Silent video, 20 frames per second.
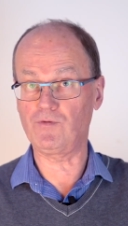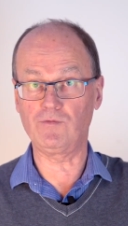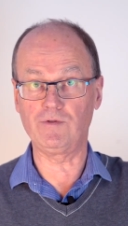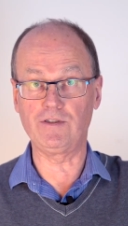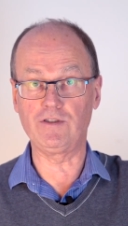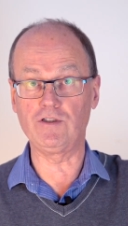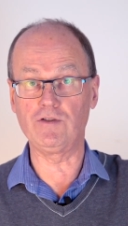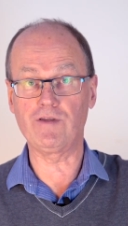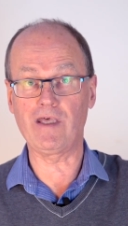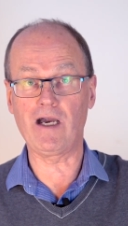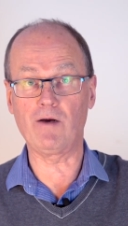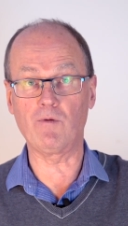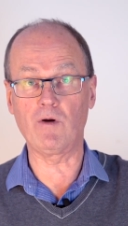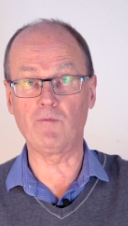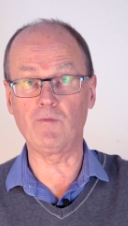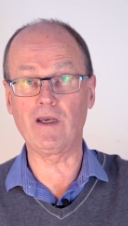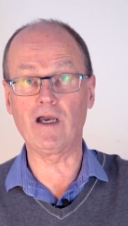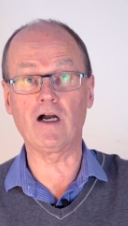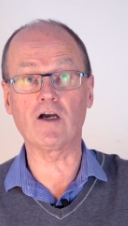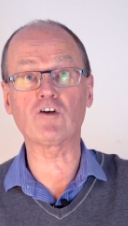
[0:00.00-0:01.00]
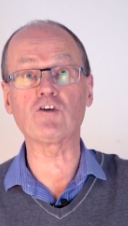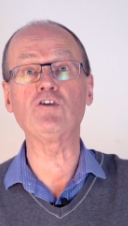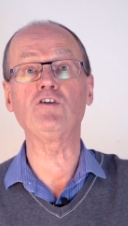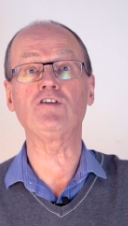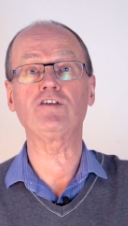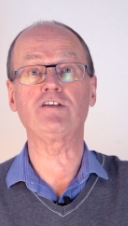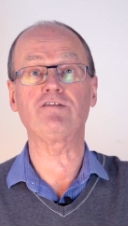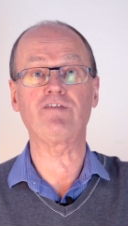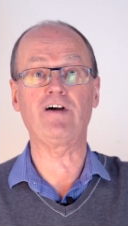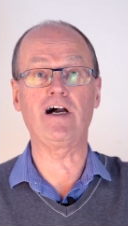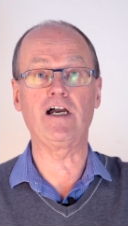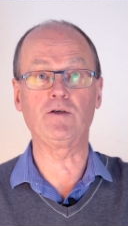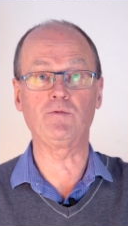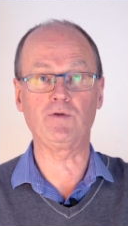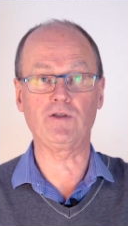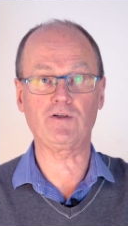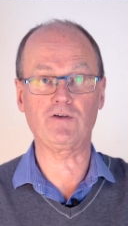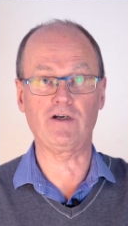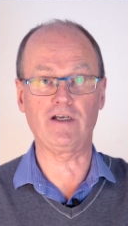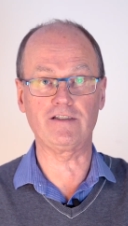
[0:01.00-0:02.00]
We do that when we are crucified
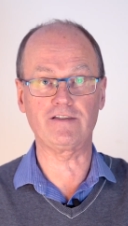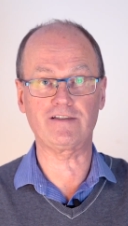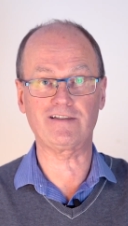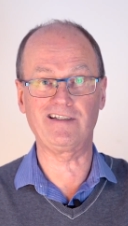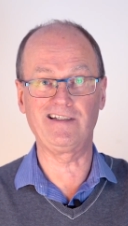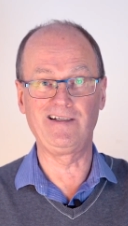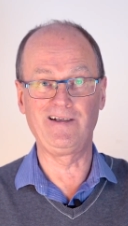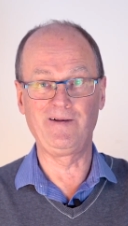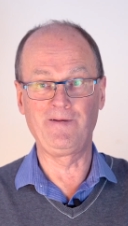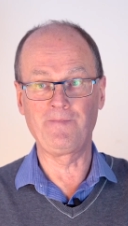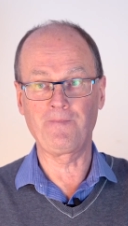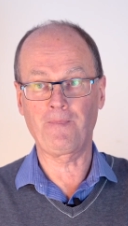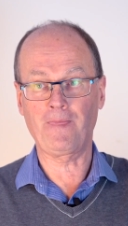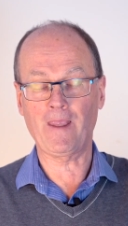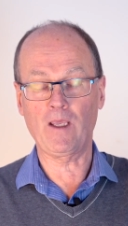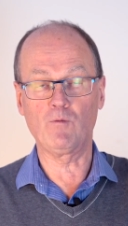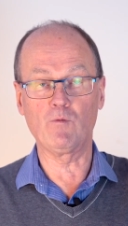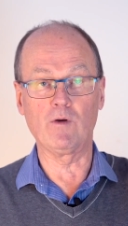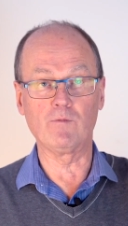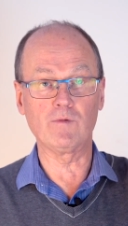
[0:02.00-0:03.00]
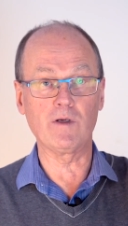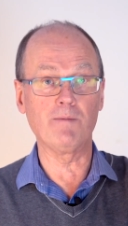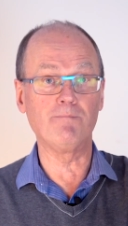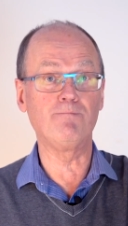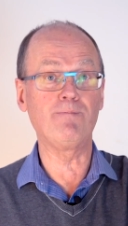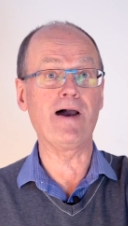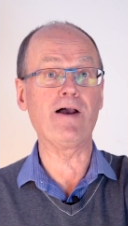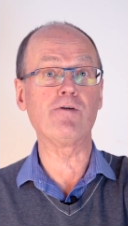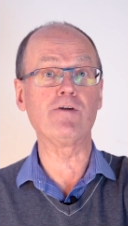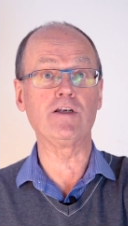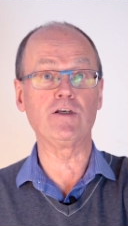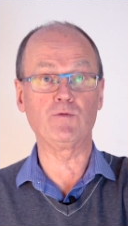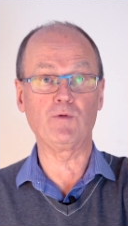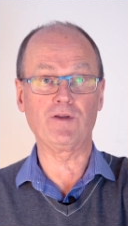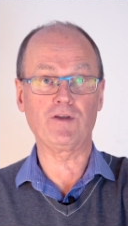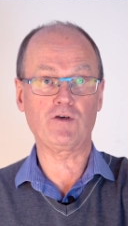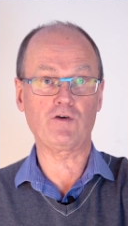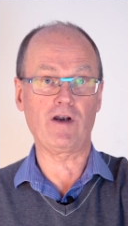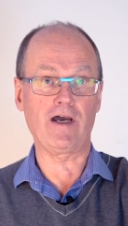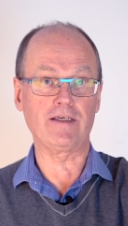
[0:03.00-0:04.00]
with Christ. When we're buried
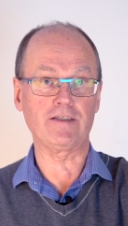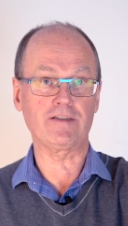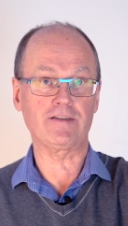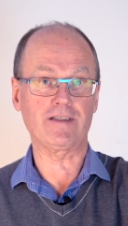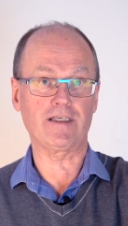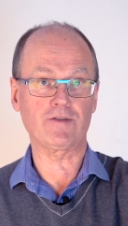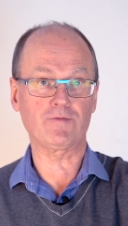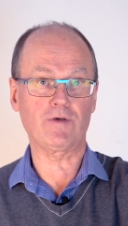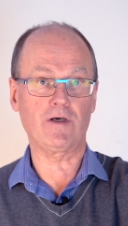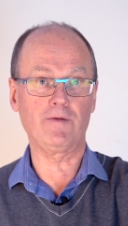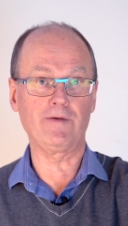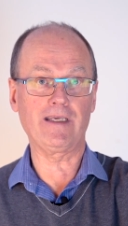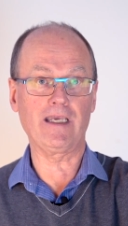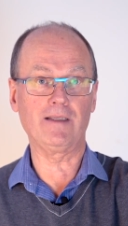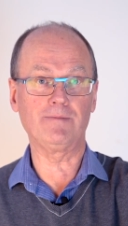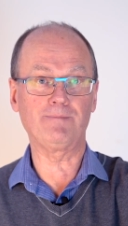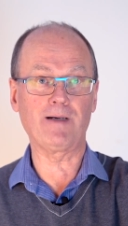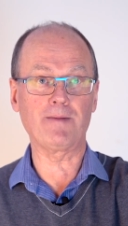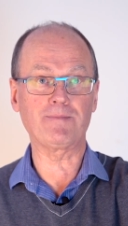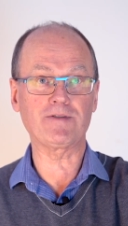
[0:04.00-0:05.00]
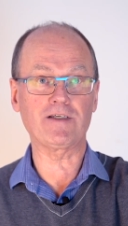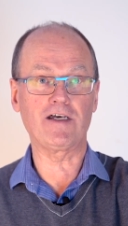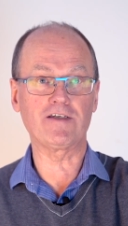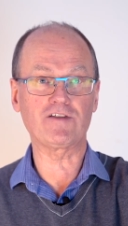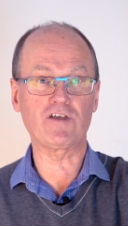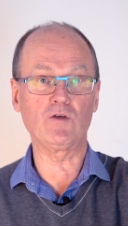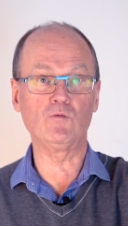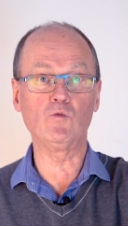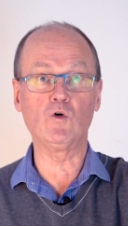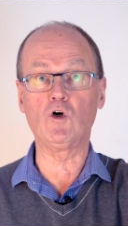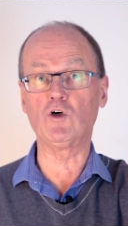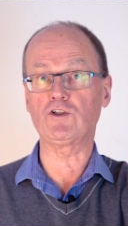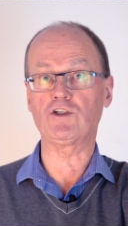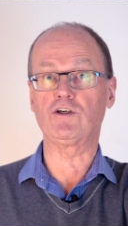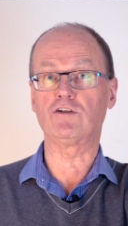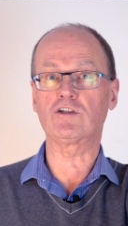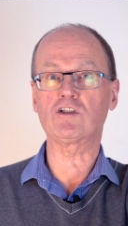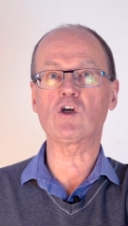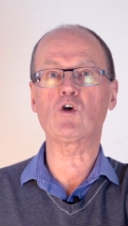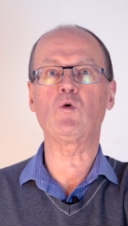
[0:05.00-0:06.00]
with Christ, that's why we get baptized in water
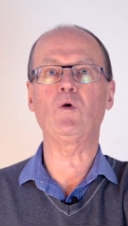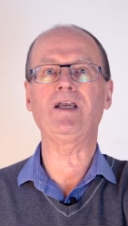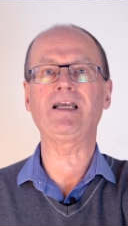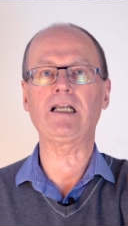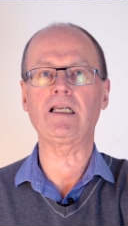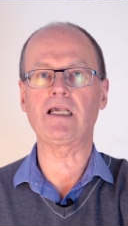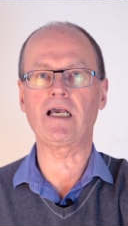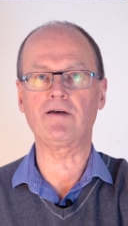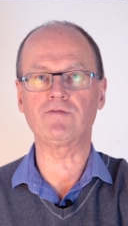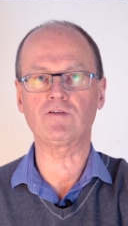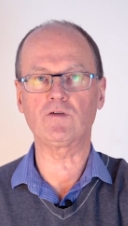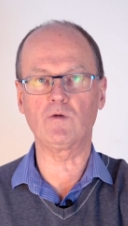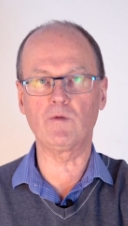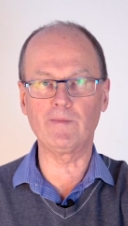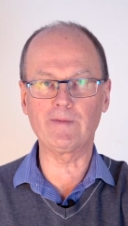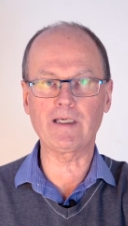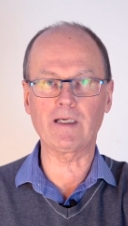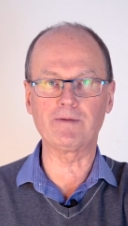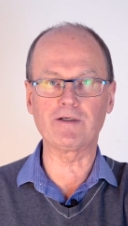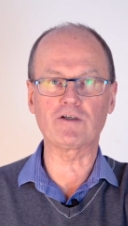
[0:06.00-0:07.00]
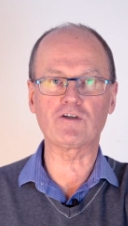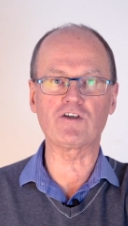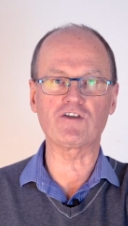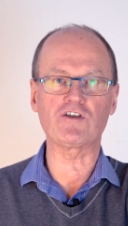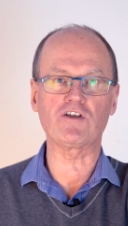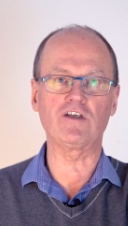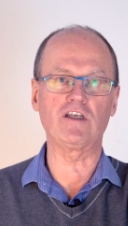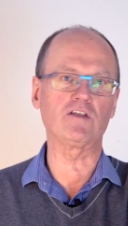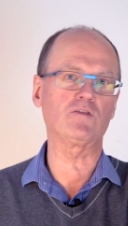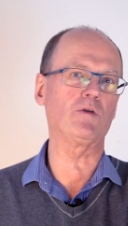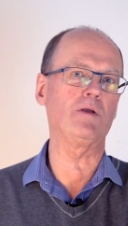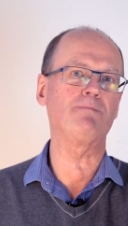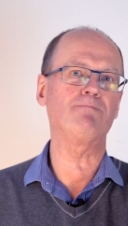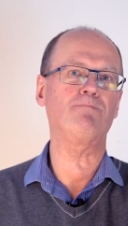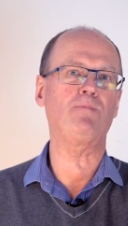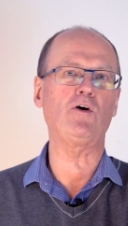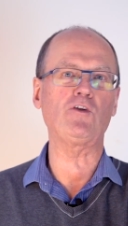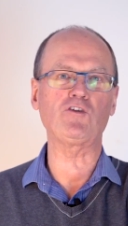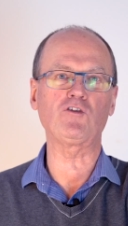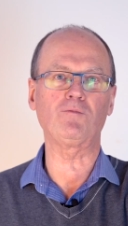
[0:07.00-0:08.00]
as quickly after we become a Christian as we
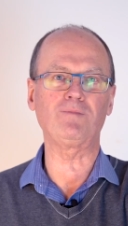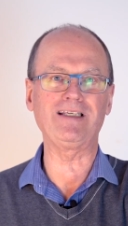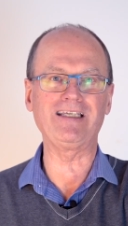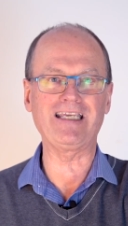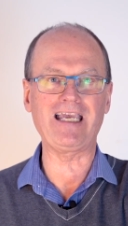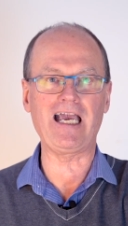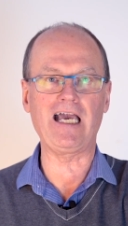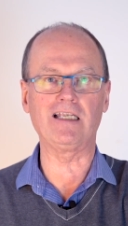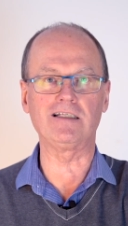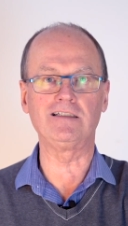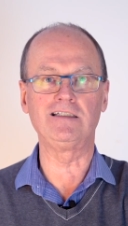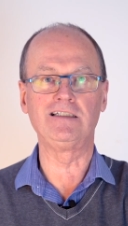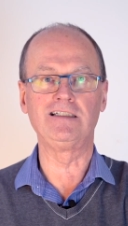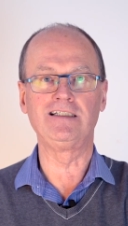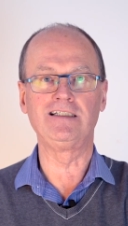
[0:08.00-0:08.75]
possibly can.